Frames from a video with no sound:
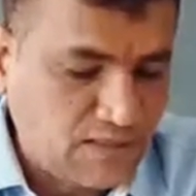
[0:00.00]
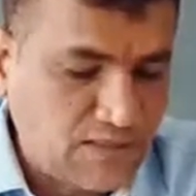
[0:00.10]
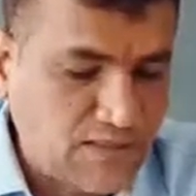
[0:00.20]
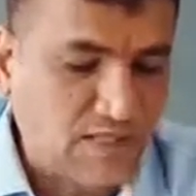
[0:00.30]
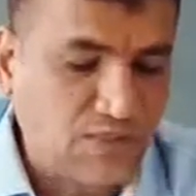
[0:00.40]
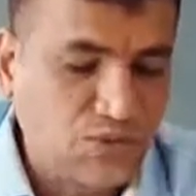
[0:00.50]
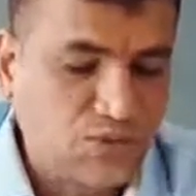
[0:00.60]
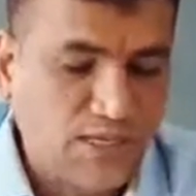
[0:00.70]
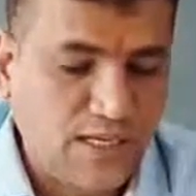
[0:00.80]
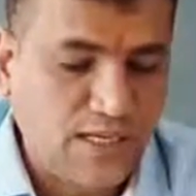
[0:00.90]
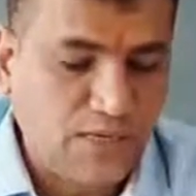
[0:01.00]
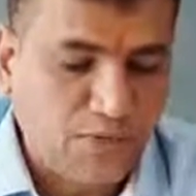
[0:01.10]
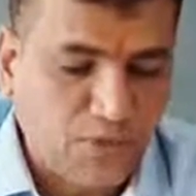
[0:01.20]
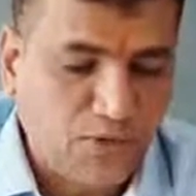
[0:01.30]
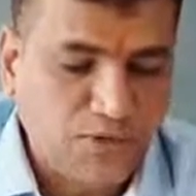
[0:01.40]
Sexually
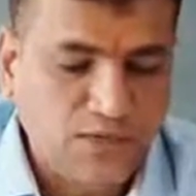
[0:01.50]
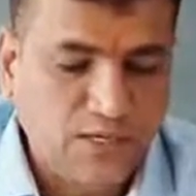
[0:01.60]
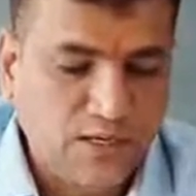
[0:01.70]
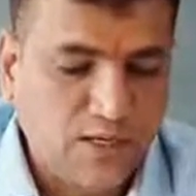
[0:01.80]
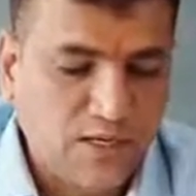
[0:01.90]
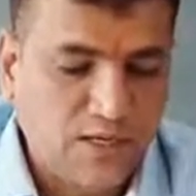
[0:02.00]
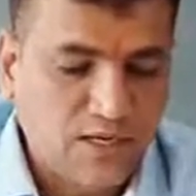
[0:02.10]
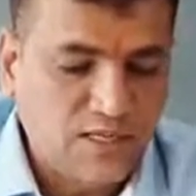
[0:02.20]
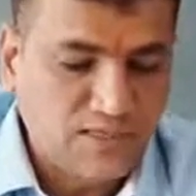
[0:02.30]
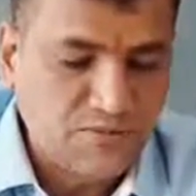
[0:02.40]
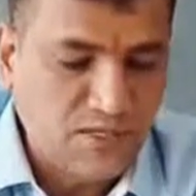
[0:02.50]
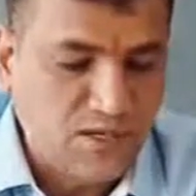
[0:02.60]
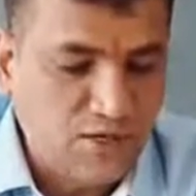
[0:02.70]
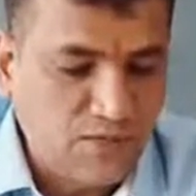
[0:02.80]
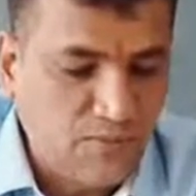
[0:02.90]
reproducing organisms
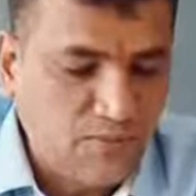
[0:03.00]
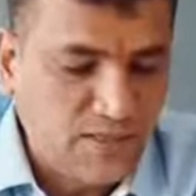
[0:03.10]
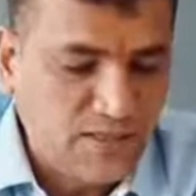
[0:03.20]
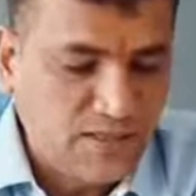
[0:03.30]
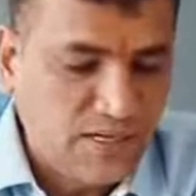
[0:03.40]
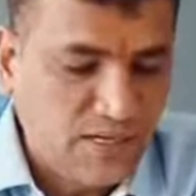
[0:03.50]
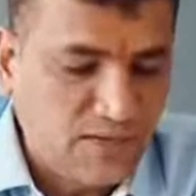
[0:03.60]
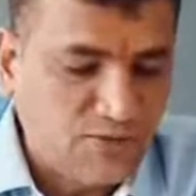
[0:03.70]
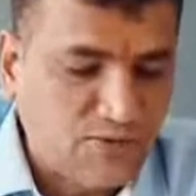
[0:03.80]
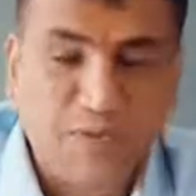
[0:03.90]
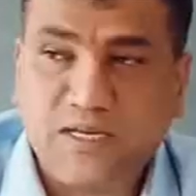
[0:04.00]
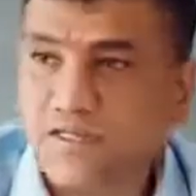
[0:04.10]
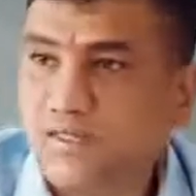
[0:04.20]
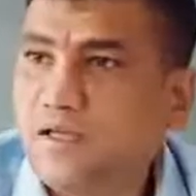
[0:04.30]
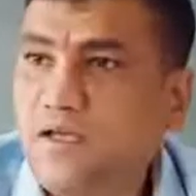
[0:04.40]
contribute in their
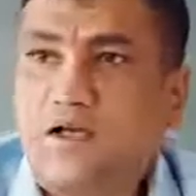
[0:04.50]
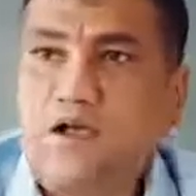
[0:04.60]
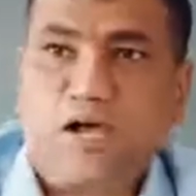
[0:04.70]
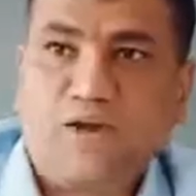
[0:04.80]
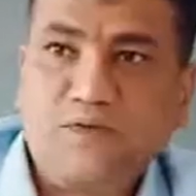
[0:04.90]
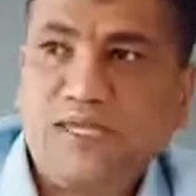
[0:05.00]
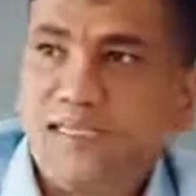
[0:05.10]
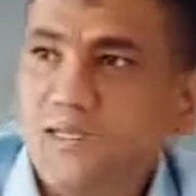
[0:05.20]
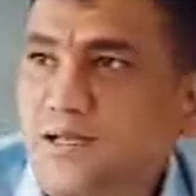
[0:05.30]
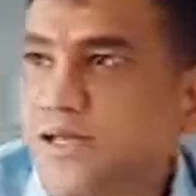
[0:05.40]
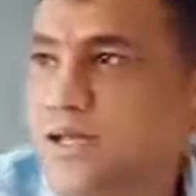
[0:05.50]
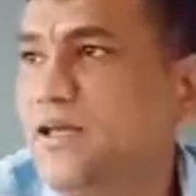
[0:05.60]
offsprings. Obviously,